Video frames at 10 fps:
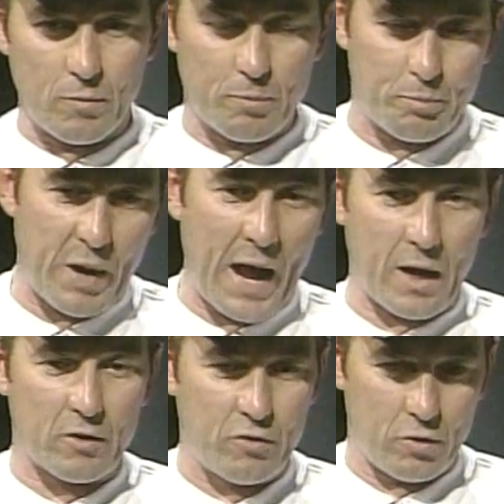
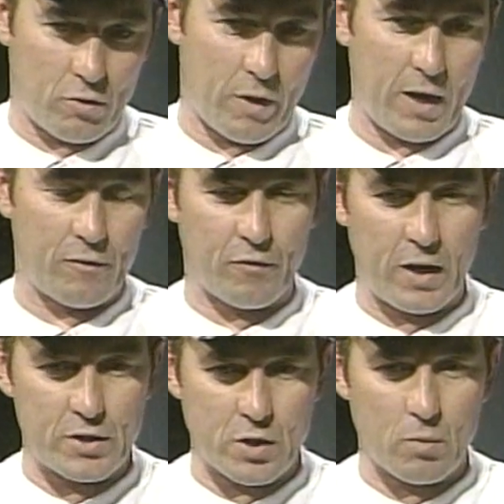back to Craig
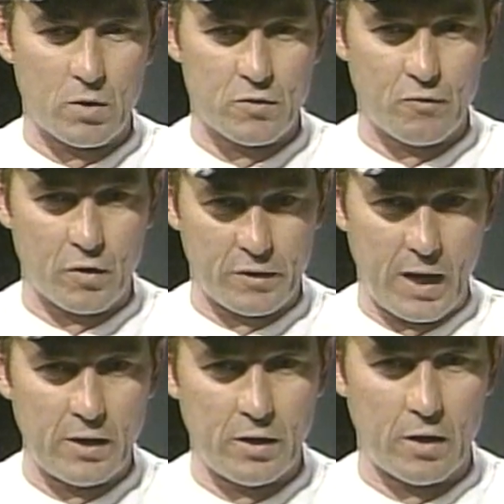Fraser was for
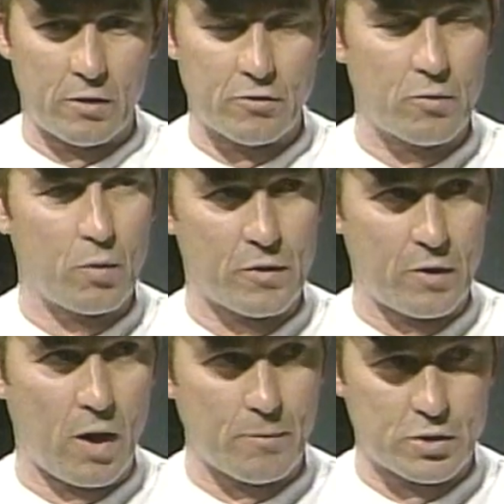10 years with
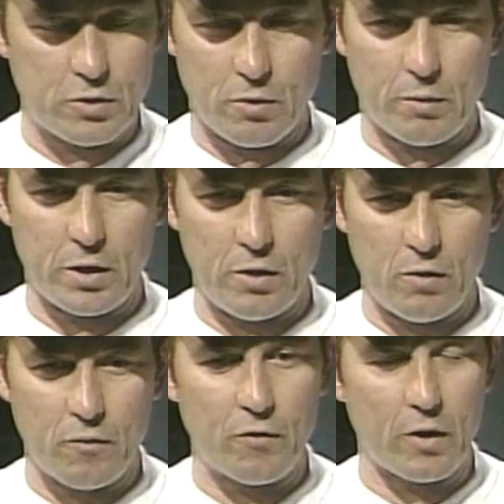an option to
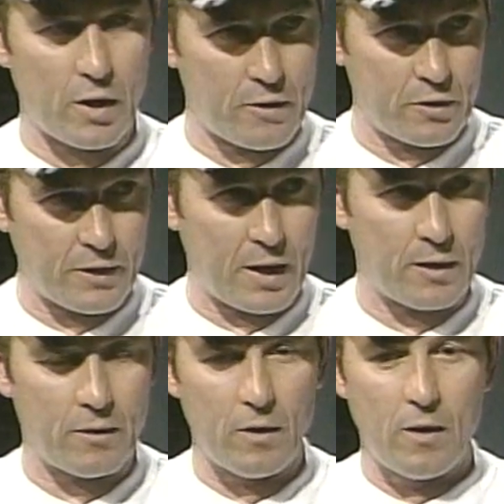renew for another
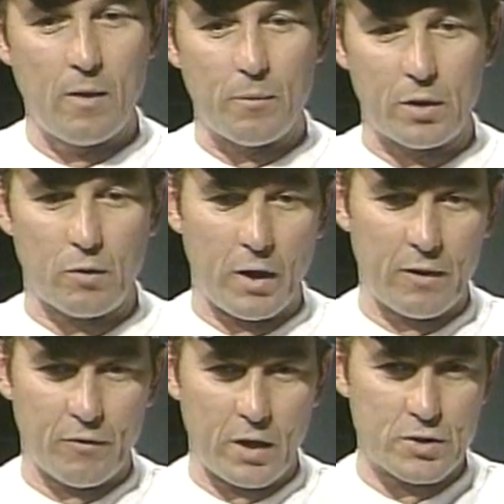10. But
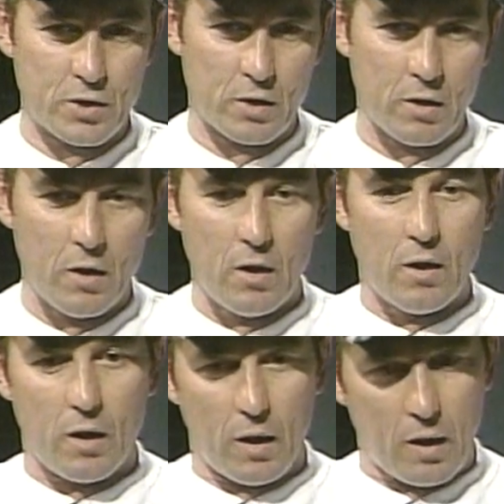Craig Fraser,
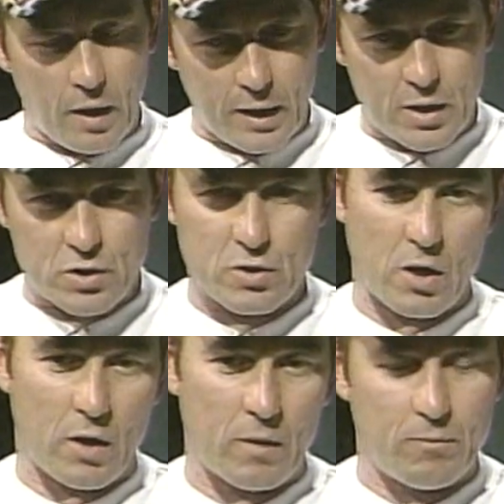I guess,
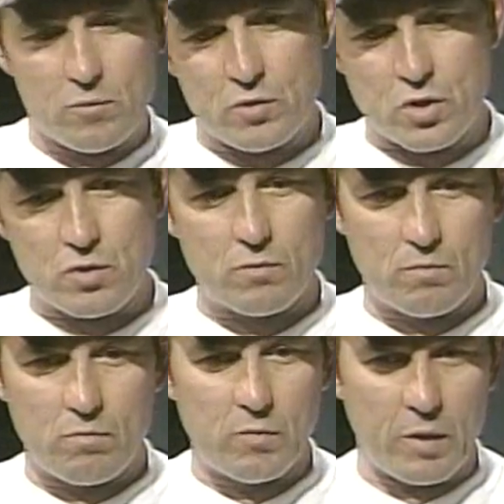just
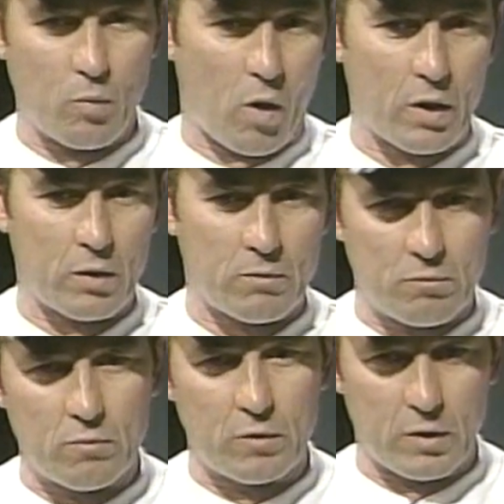didn't want to
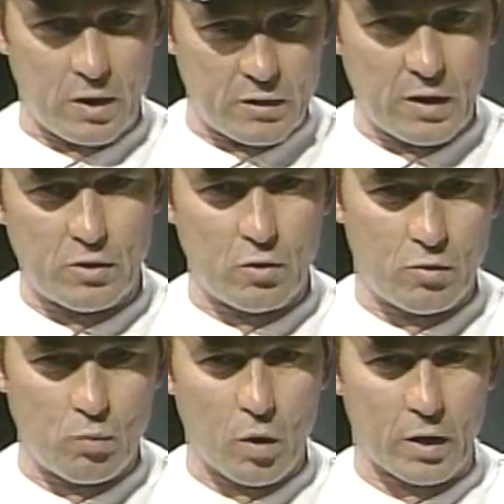continue
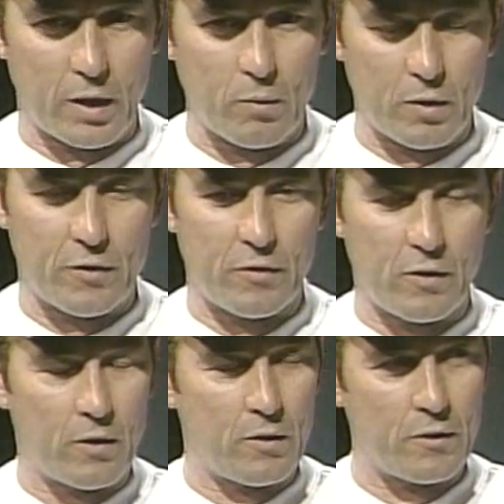working with
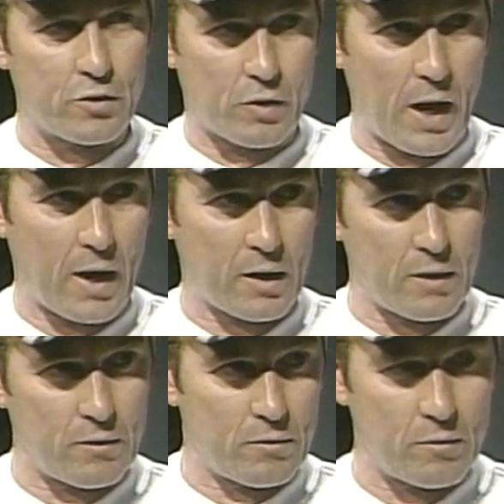the track
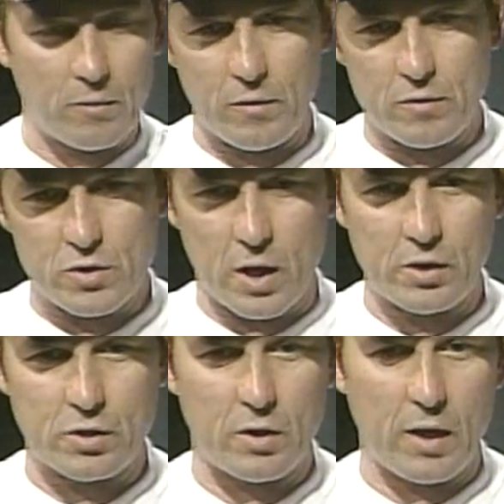and
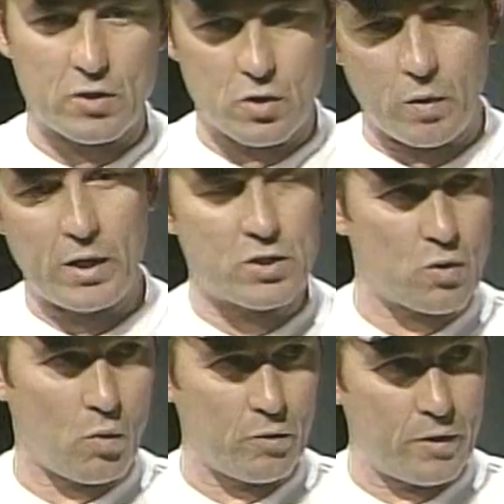such, and so he
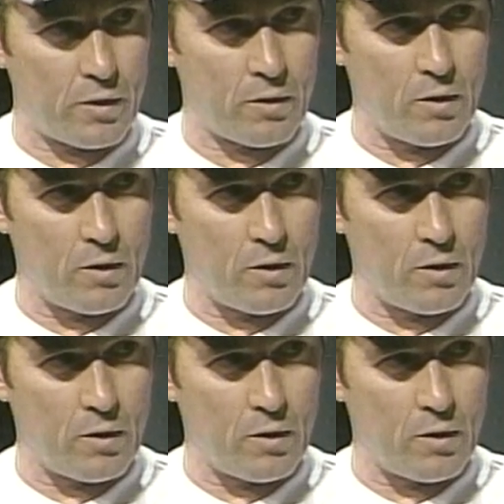sold the